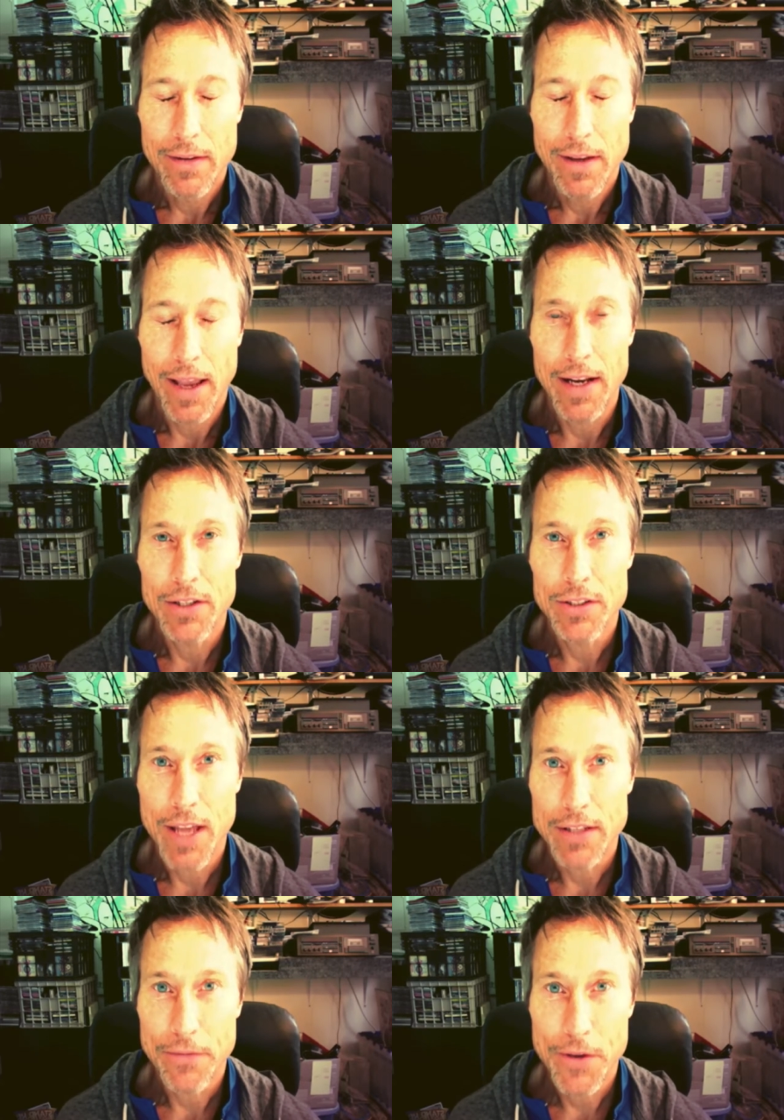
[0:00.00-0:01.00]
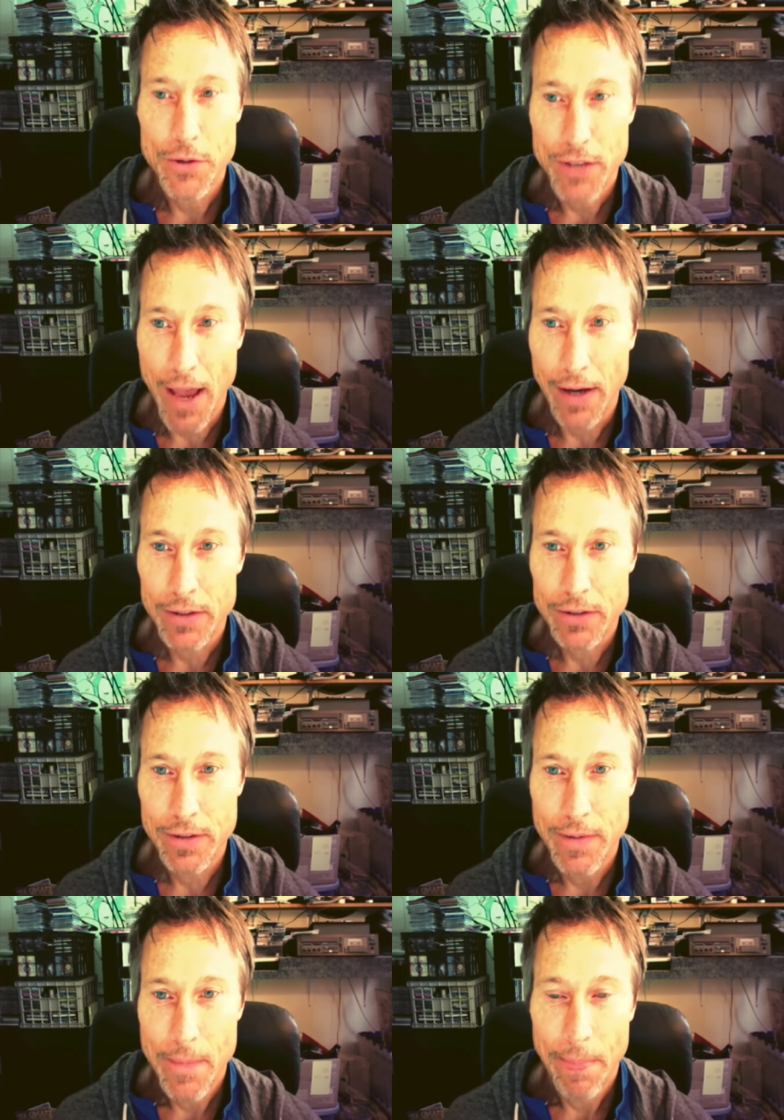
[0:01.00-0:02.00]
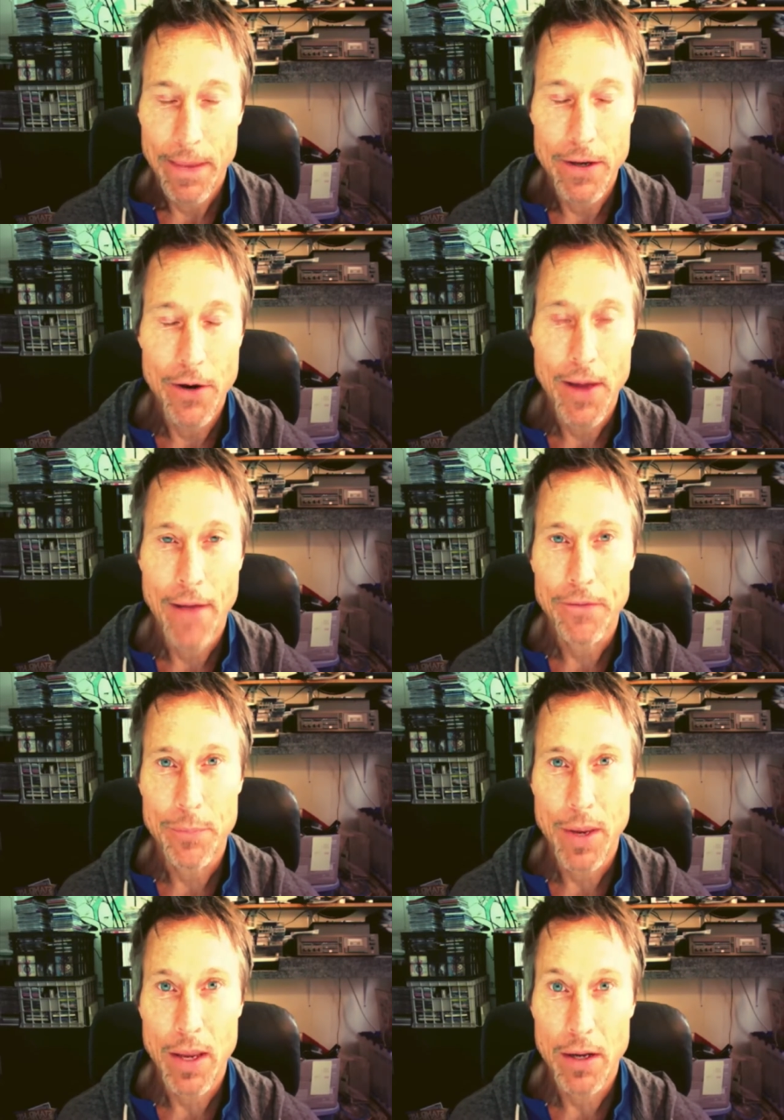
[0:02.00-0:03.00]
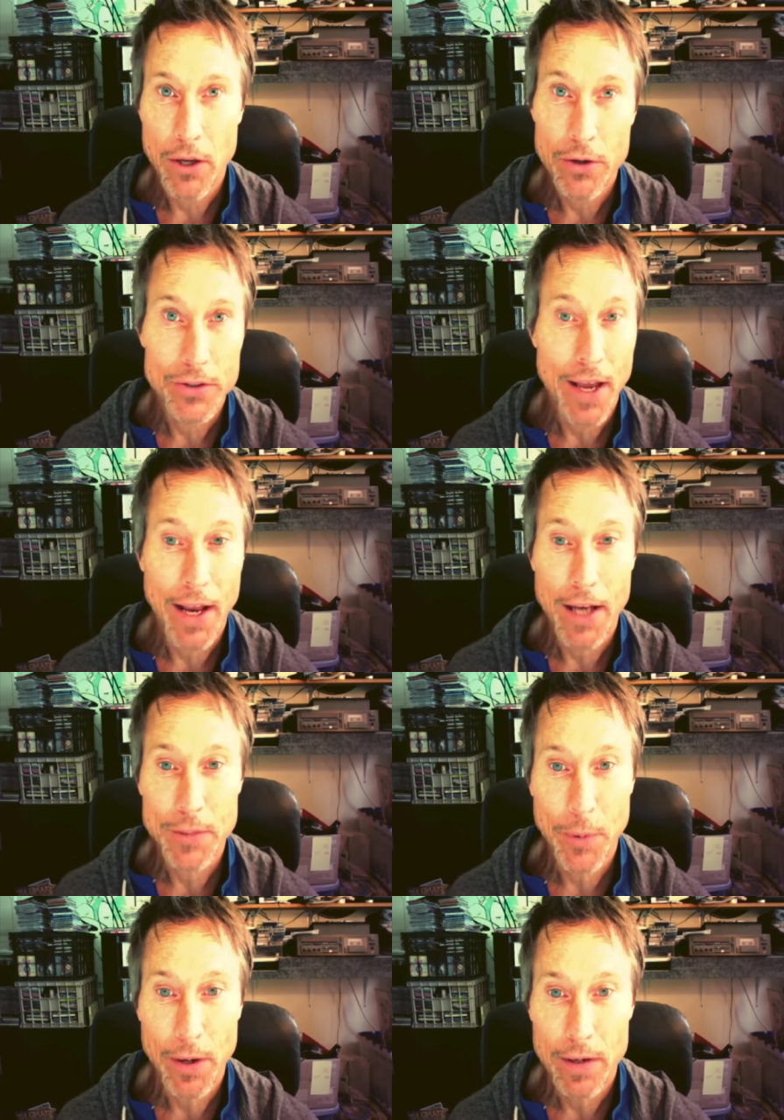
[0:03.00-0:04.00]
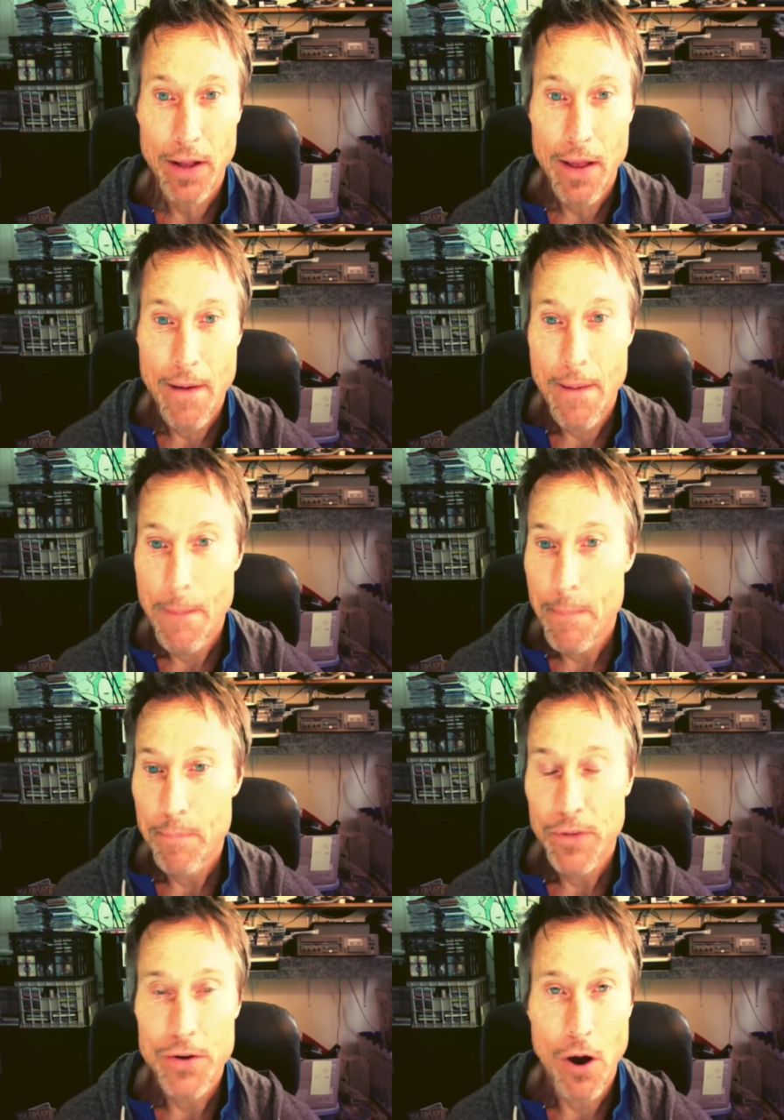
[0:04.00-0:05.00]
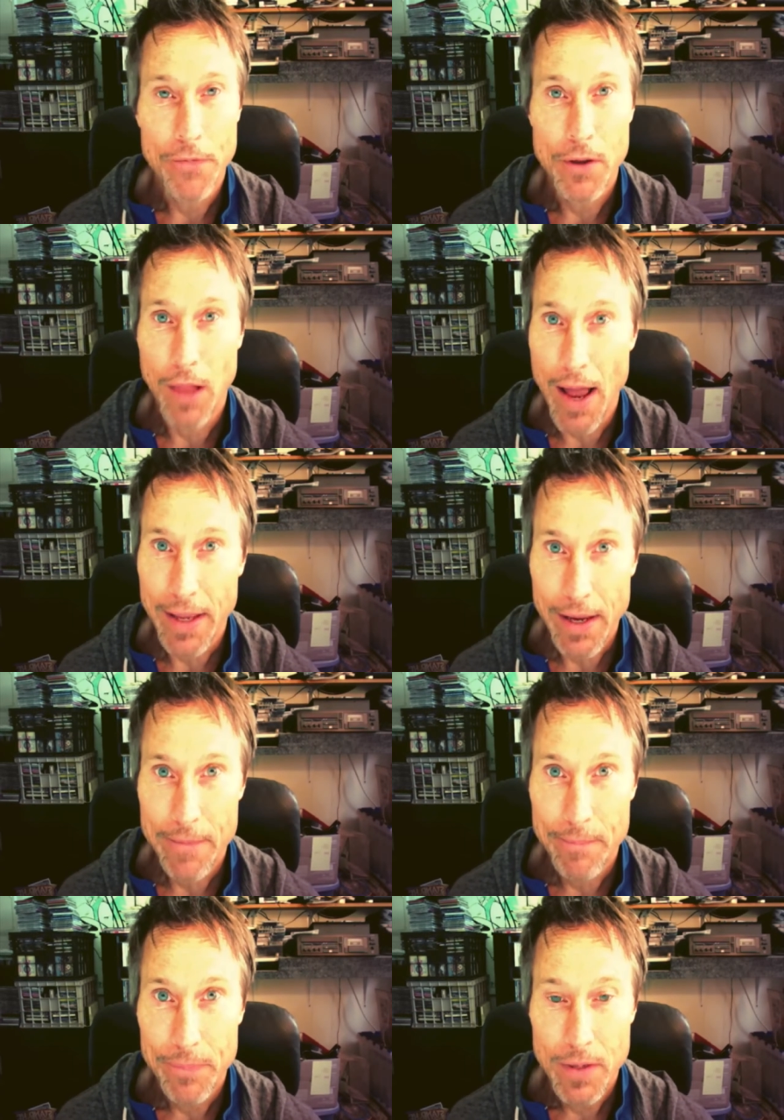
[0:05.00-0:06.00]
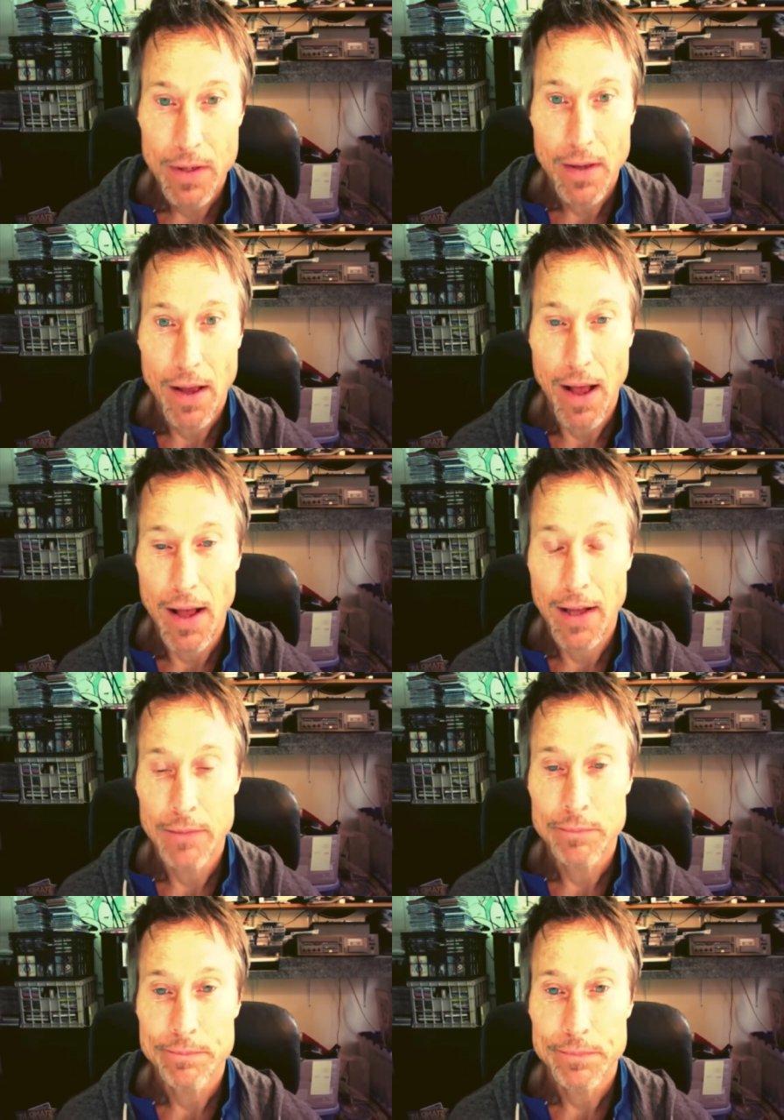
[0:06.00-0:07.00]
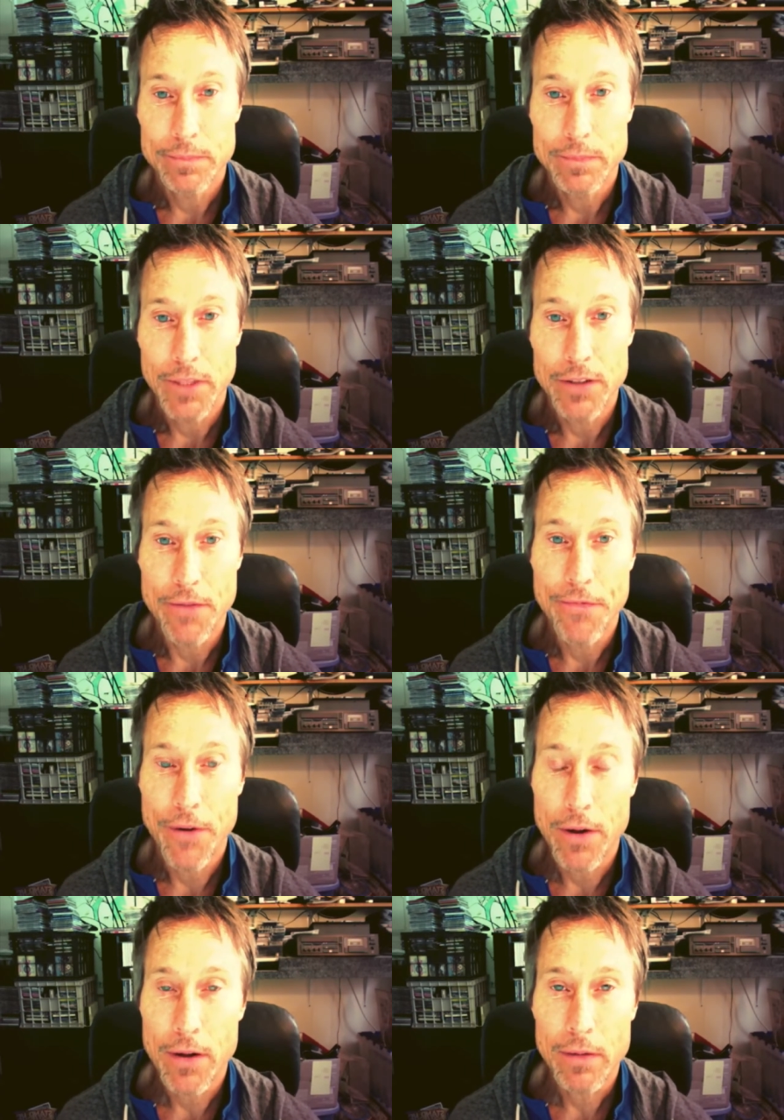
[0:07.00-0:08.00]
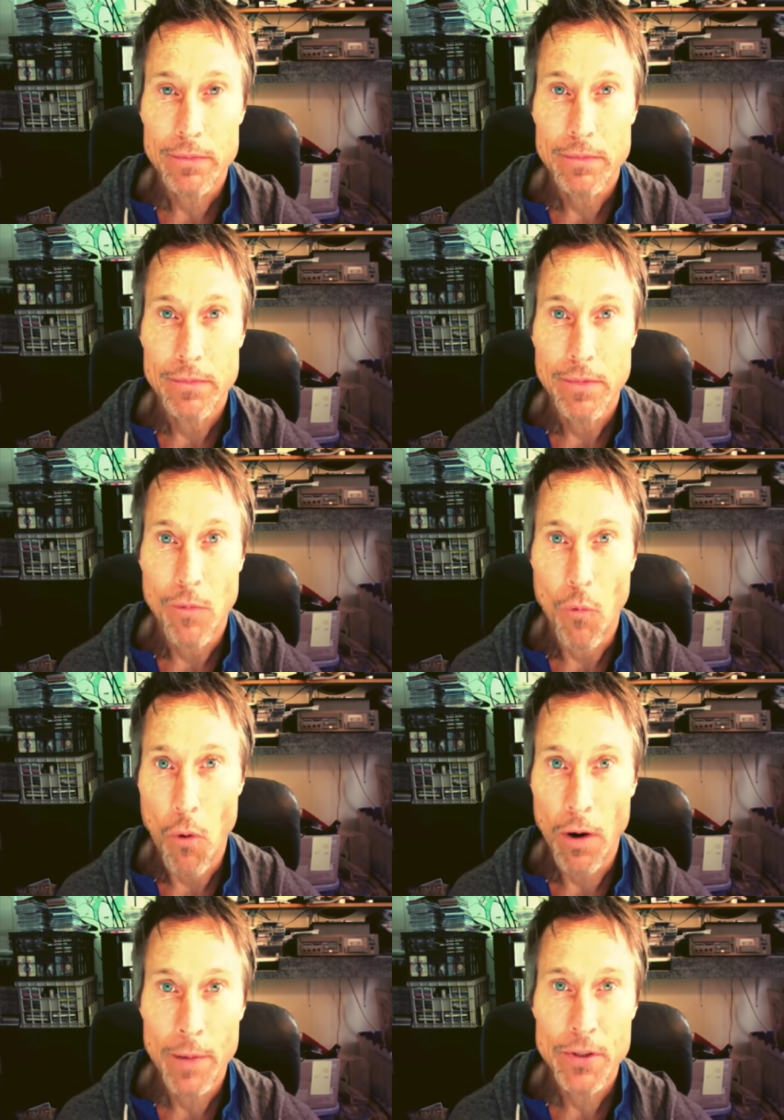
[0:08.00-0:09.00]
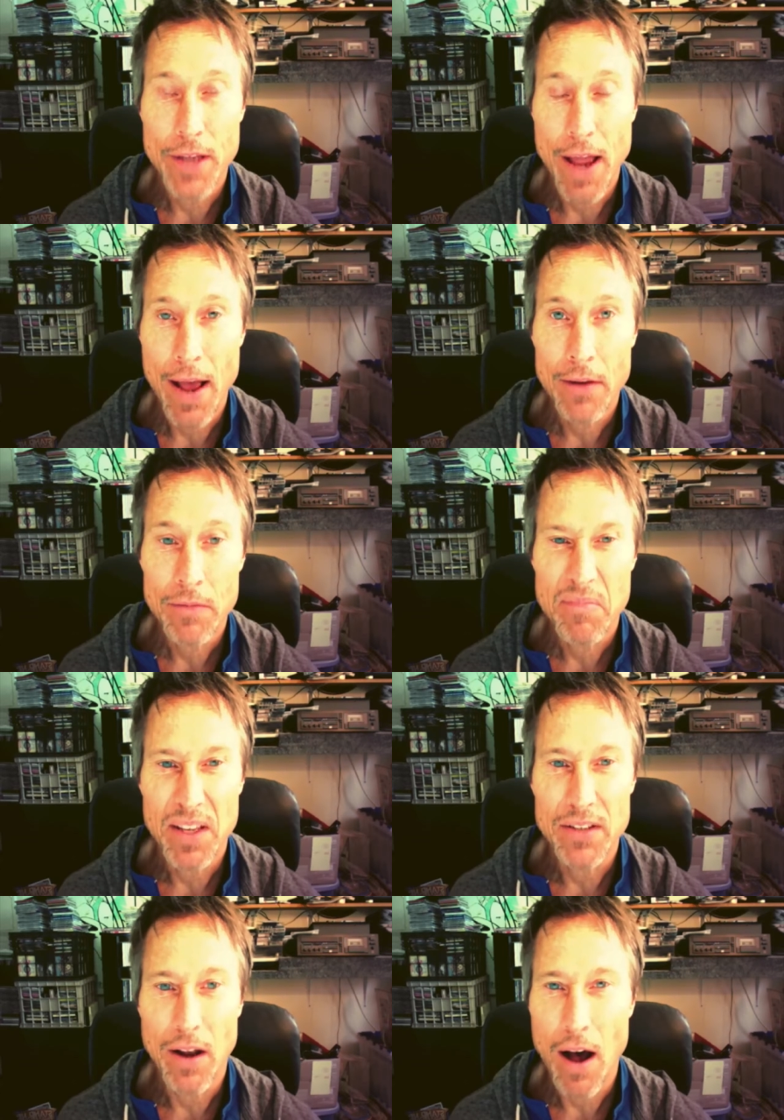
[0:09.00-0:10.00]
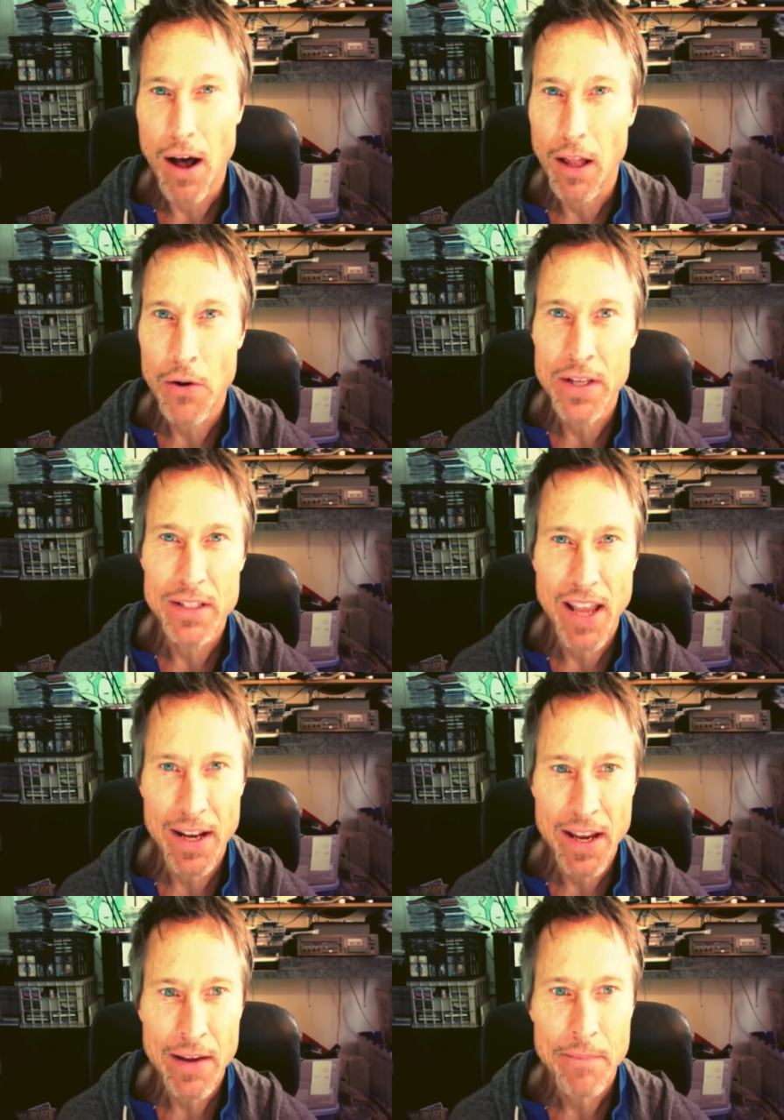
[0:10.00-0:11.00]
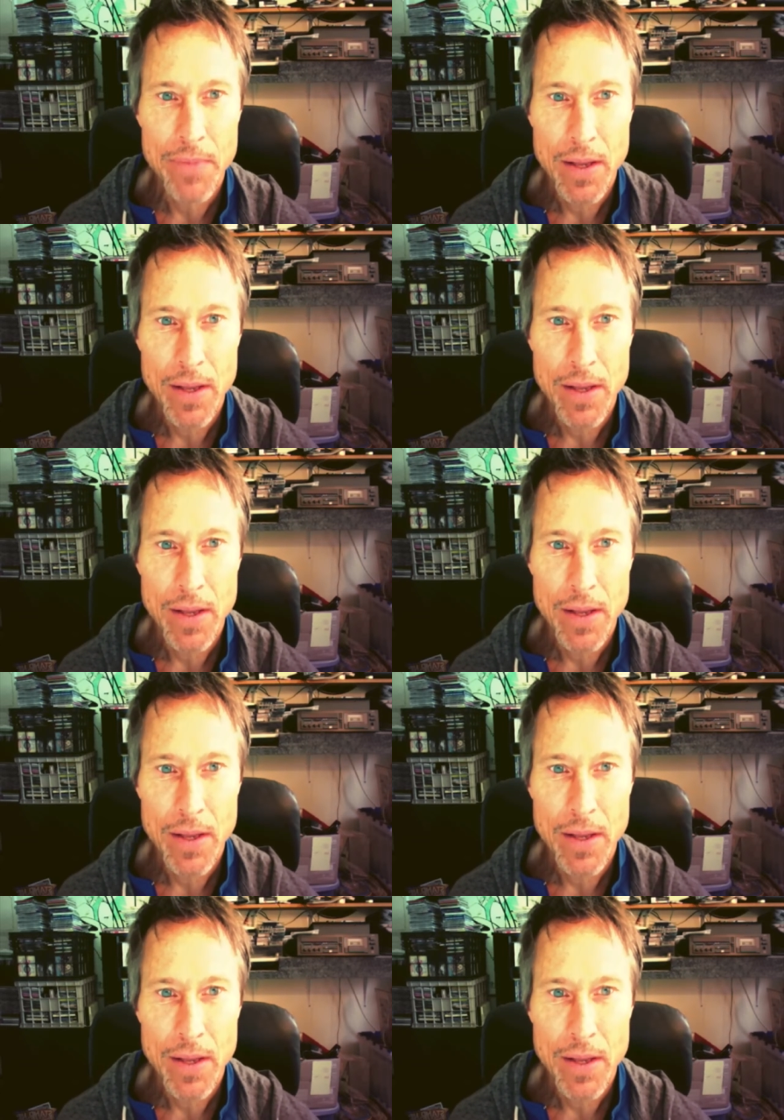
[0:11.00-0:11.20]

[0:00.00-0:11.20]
And it just takes a few seconds. You don't have to be an acoustic expert to know if you like it. Is it full, warm sound? Is it hollow and tinny?